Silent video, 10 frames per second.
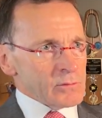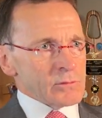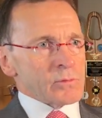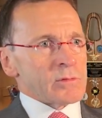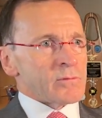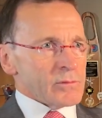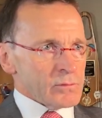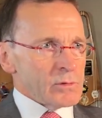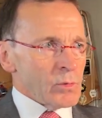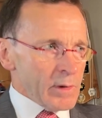to the workforce.
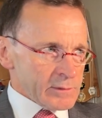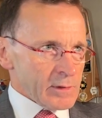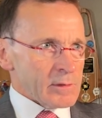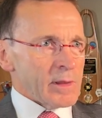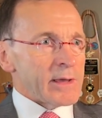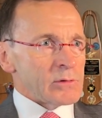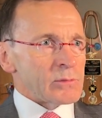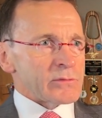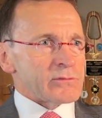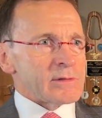When you walk down the line, you
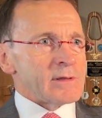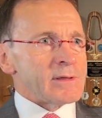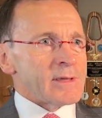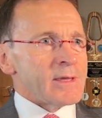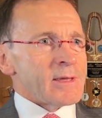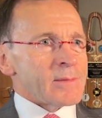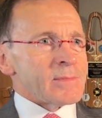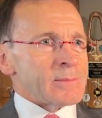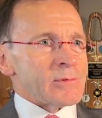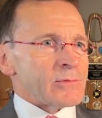will see
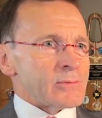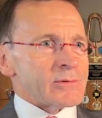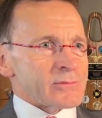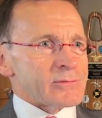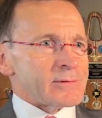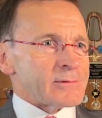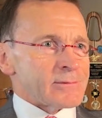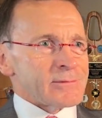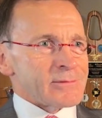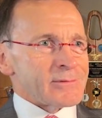people with
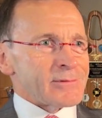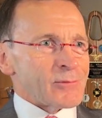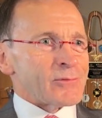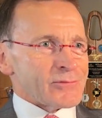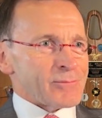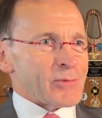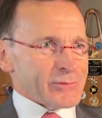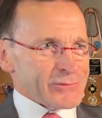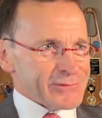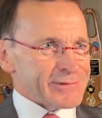the local
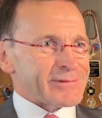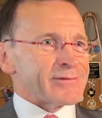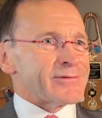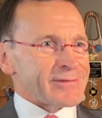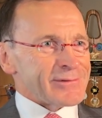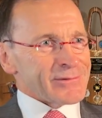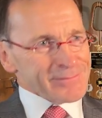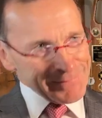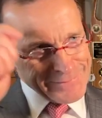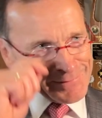sports
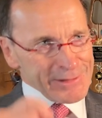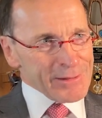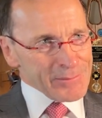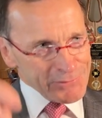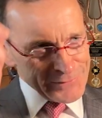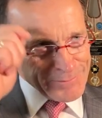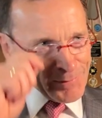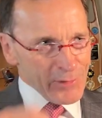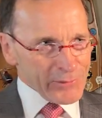teams, ball